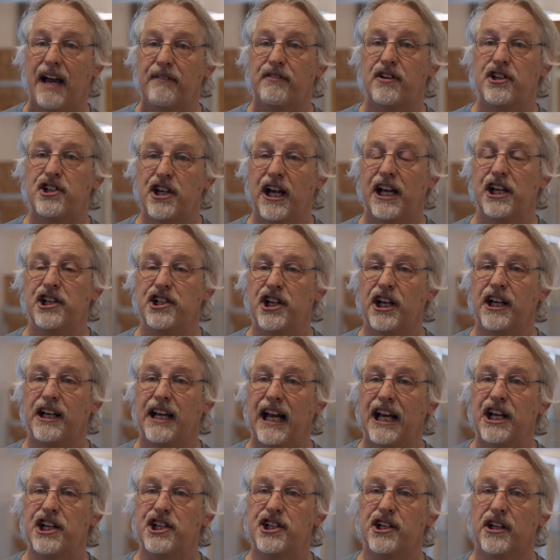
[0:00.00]
ever-changing
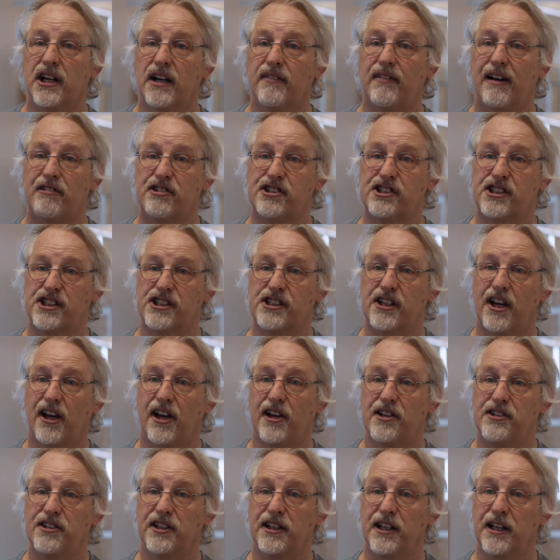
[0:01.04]
nature of our
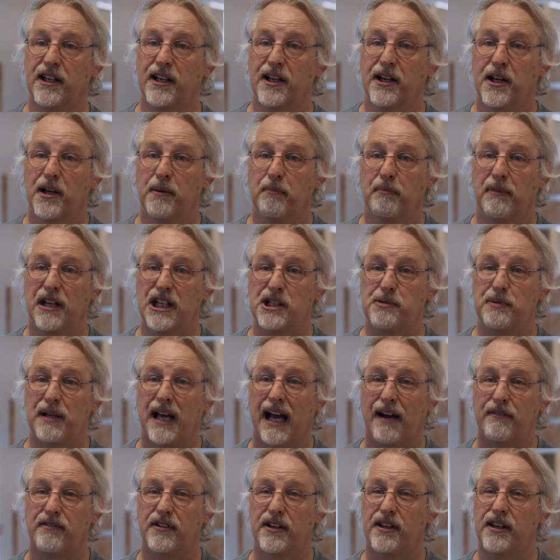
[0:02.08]
society means we
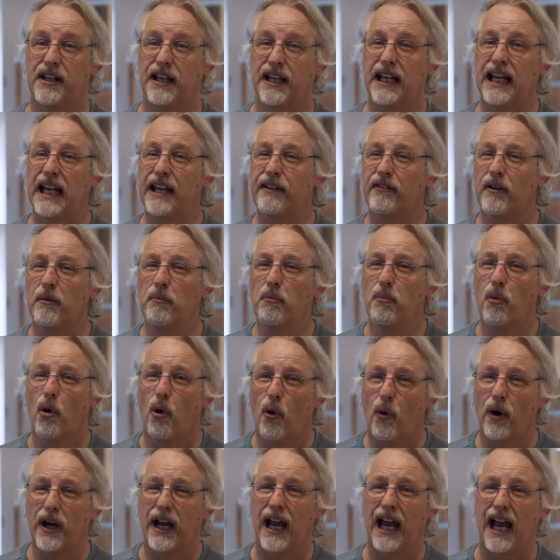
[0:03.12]
have to think even
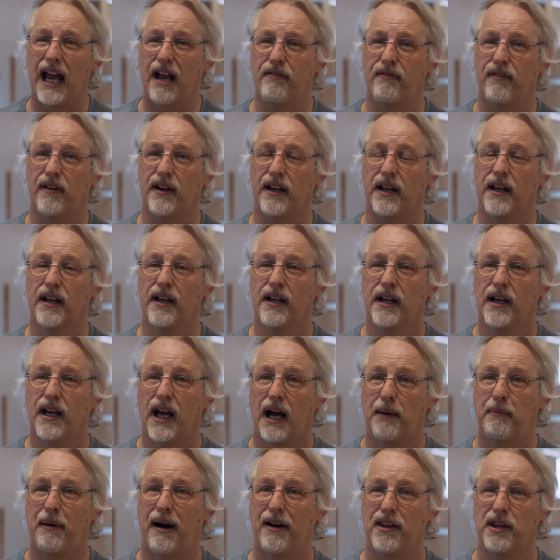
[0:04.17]
more carefully
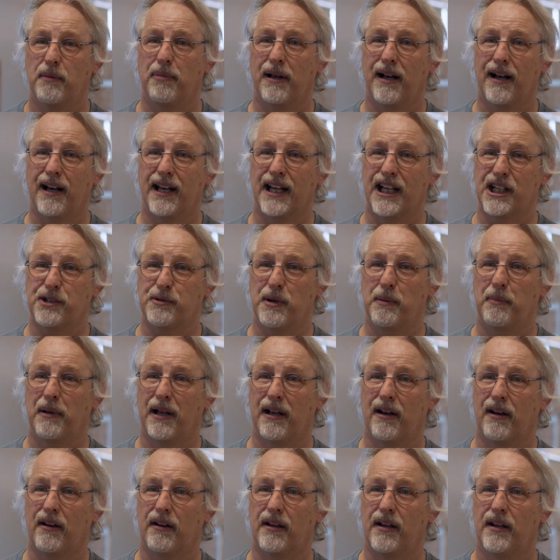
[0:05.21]
about the buildings we
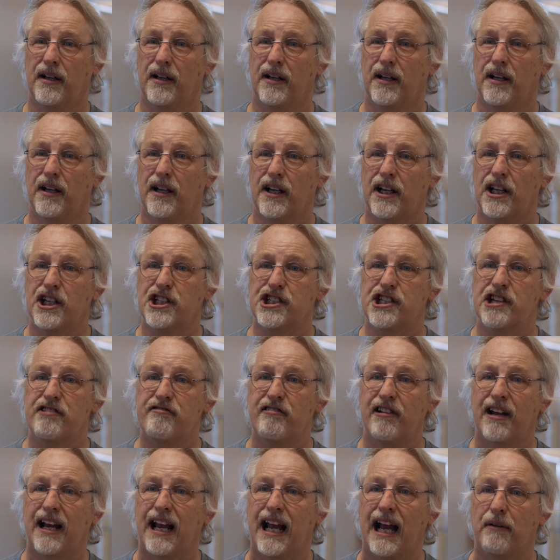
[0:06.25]
build,
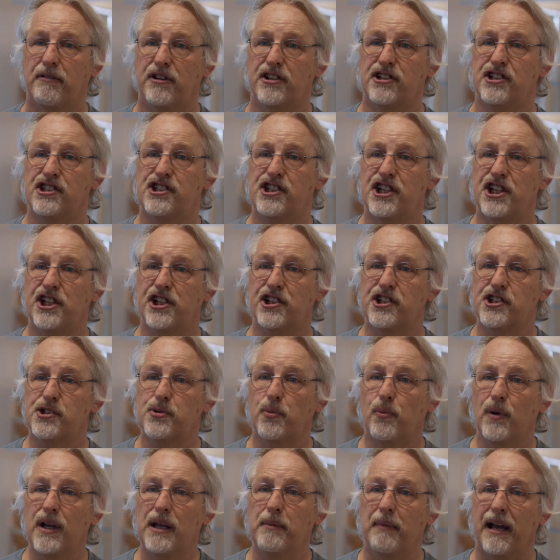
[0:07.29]
considering how the
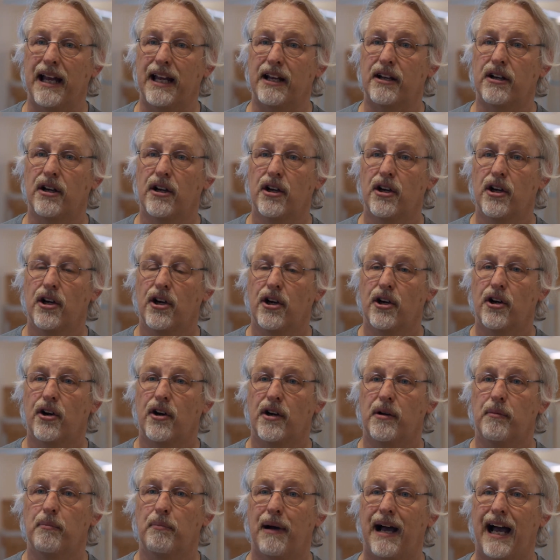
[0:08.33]
decisions we make
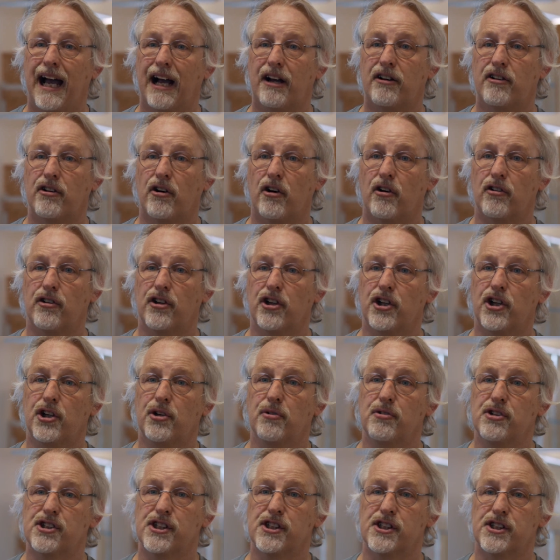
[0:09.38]
could impact on the
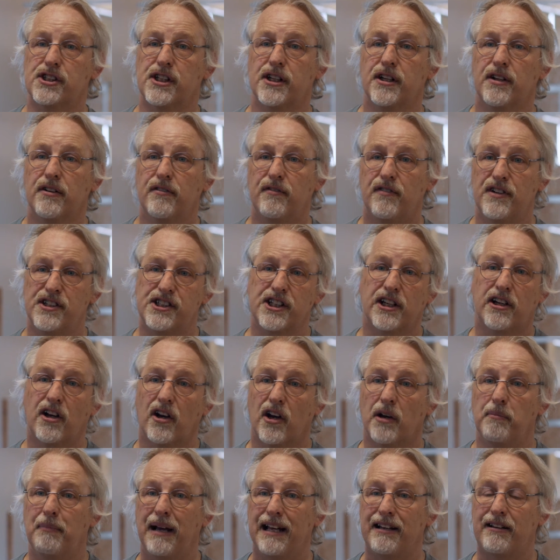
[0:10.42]
user's physical
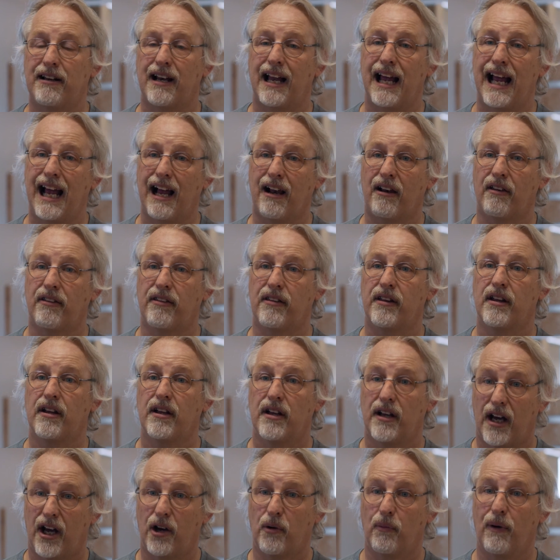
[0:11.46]
and mental health
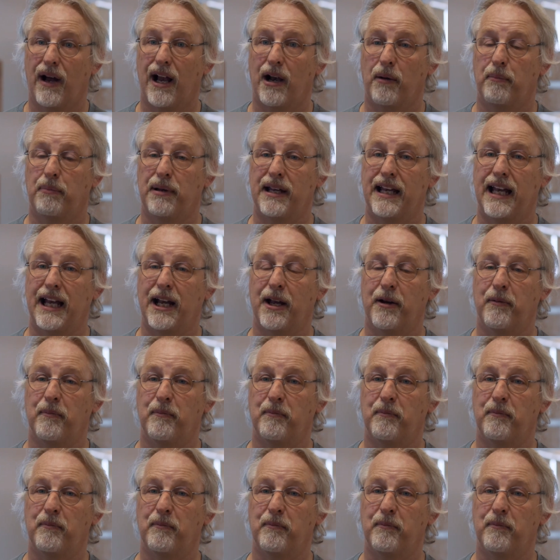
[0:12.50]
and well-being.